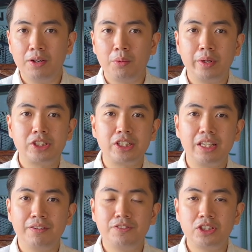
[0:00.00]
which
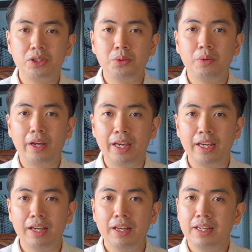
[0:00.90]
gives you
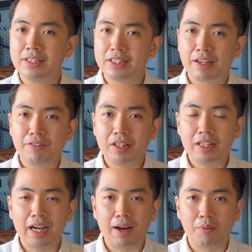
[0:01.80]
a
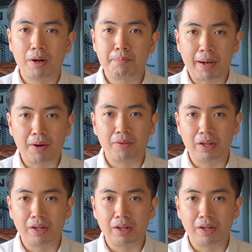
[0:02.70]
70-hour power